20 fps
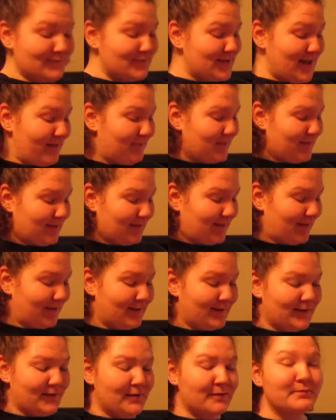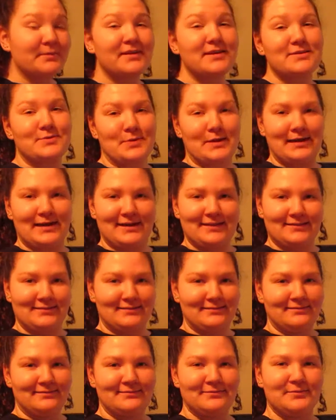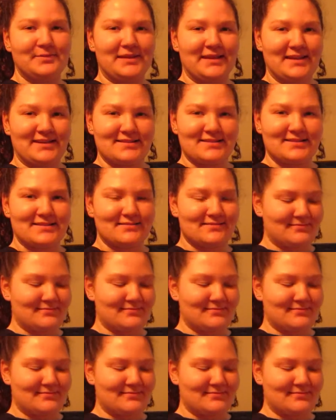Definitely. Please read it.